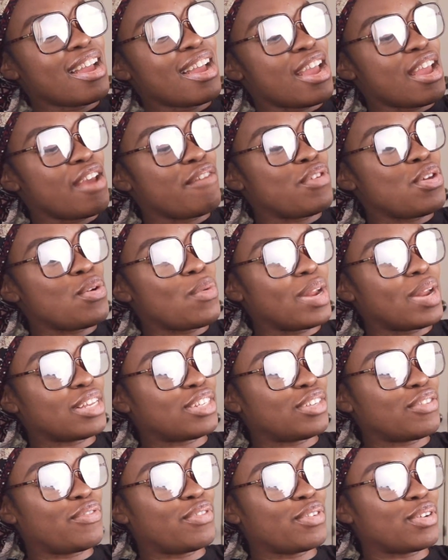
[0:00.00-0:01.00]
if you want
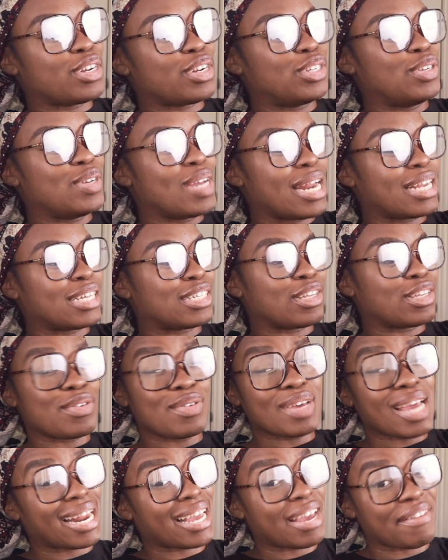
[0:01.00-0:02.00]
it to flourish, you
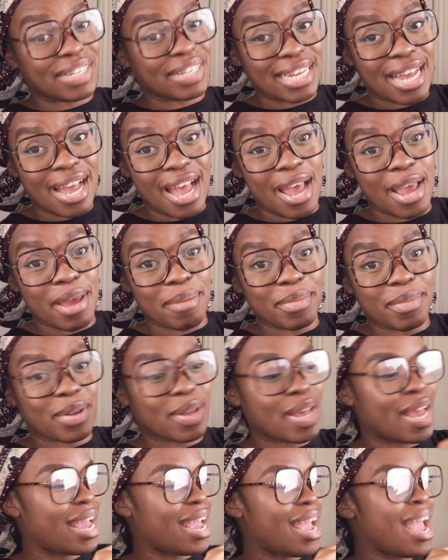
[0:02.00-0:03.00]
gotta give it time,
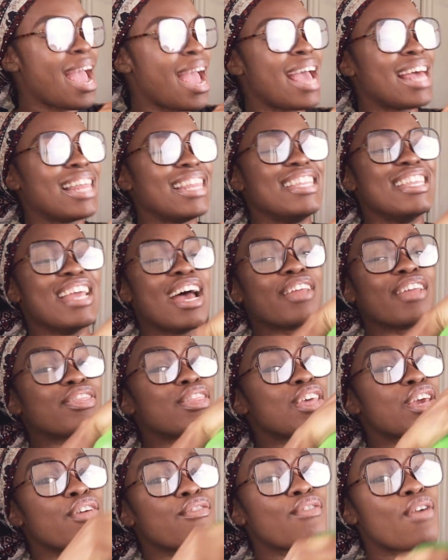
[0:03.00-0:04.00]
okay?
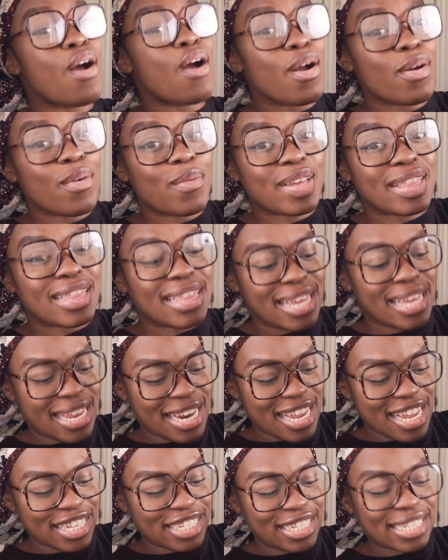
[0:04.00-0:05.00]
Nothing wrong with
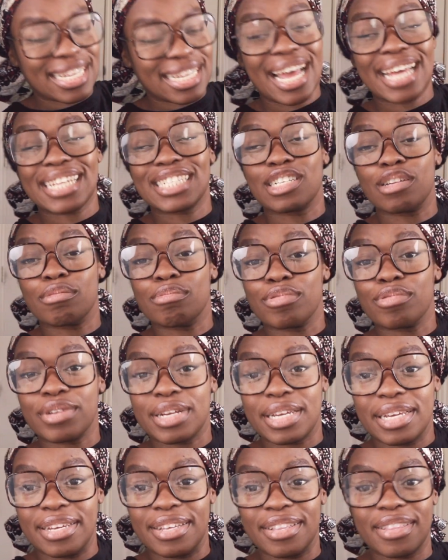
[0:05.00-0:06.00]
it. It just has to
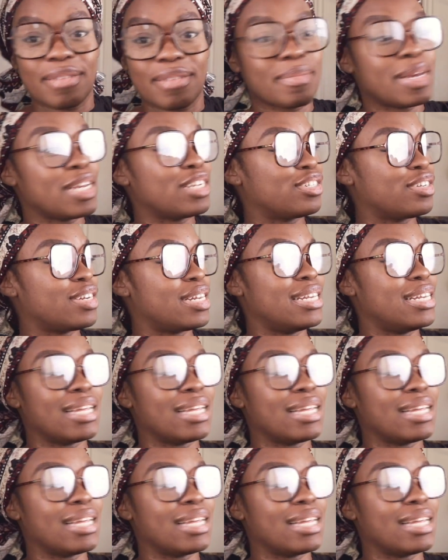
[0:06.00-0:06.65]
breathe. Make sure he